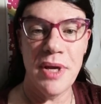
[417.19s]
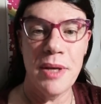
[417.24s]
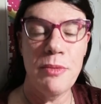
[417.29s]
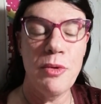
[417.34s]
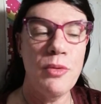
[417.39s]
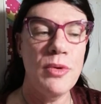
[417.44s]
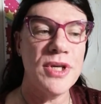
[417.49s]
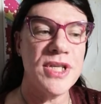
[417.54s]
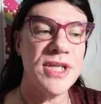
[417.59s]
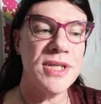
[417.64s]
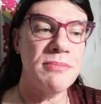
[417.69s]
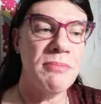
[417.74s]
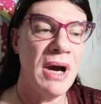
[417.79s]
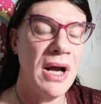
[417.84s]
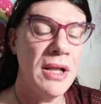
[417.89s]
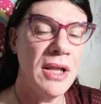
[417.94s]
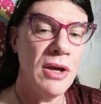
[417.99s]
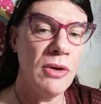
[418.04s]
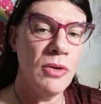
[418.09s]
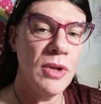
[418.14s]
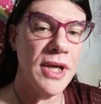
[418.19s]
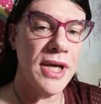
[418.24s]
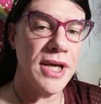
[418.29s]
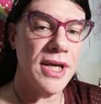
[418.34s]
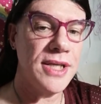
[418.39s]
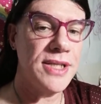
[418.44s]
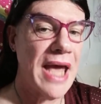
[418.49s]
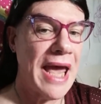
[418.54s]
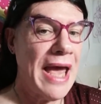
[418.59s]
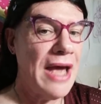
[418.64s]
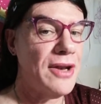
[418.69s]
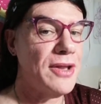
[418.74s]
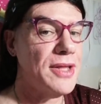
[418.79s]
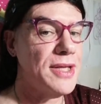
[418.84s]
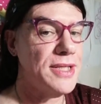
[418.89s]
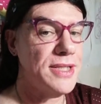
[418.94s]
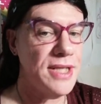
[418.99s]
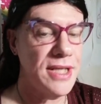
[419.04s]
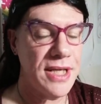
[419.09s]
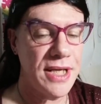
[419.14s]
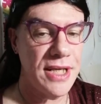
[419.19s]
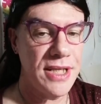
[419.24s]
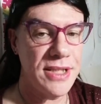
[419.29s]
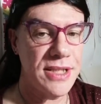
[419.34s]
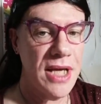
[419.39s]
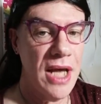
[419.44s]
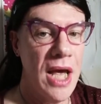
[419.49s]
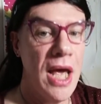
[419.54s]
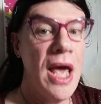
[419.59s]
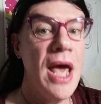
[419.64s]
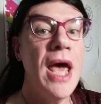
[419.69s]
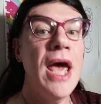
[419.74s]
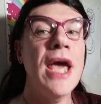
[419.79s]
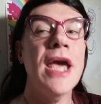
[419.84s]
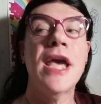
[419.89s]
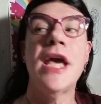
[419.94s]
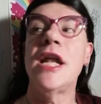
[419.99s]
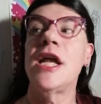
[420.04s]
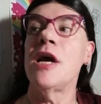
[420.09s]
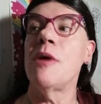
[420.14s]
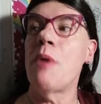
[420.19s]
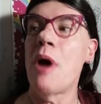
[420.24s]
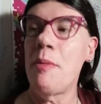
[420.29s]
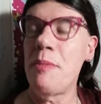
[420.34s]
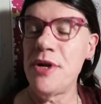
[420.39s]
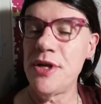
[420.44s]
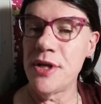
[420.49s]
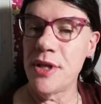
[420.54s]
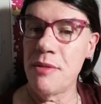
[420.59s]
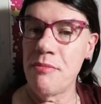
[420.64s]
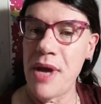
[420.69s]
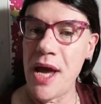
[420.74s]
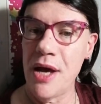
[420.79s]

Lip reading: People were smuggling all the kids out of the cities, getting them up into the